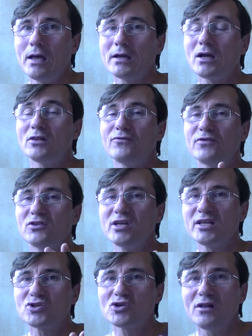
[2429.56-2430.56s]

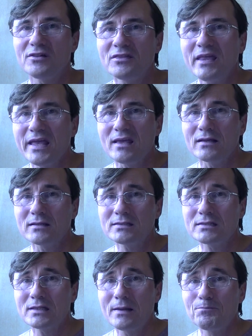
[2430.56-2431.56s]
confidential
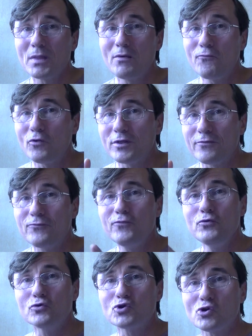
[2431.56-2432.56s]
things for the
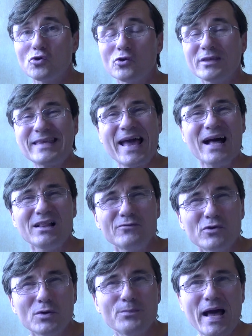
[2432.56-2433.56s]
future
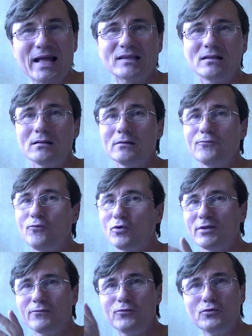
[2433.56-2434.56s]
cavalry battle, for
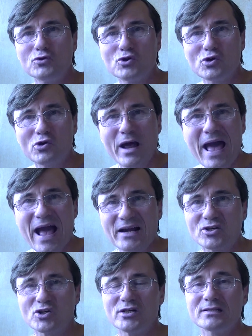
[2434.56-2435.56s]
the future
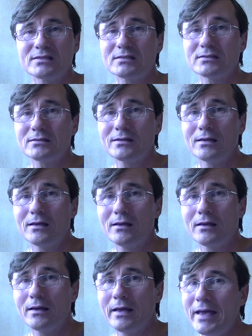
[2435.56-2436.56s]
actions.
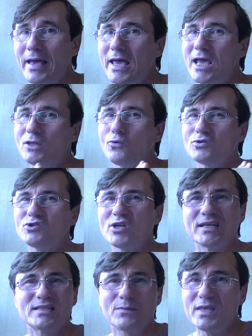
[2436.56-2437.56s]
It was
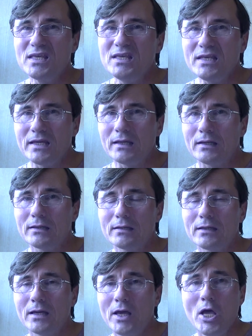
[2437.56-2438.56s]
just the beginning.
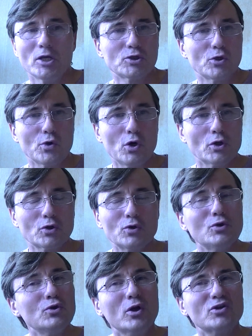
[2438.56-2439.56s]
So God
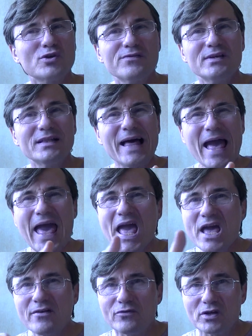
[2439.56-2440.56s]
could not reveal
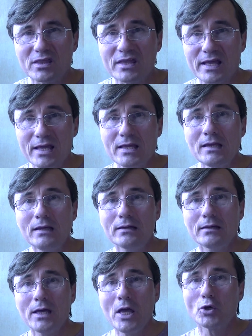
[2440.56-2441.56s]
everything,
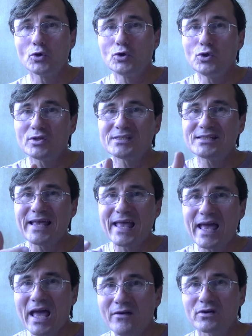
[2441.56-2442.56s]
could not say
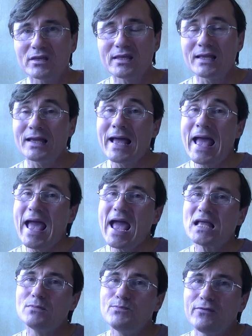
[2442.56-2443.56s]
everything.
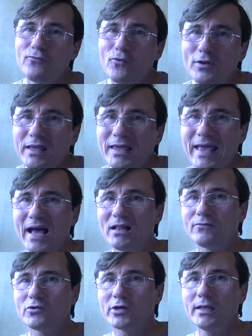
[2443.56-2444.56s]
And before the
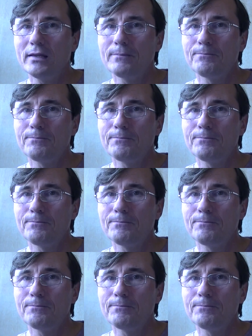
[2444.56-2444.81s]
Calvary,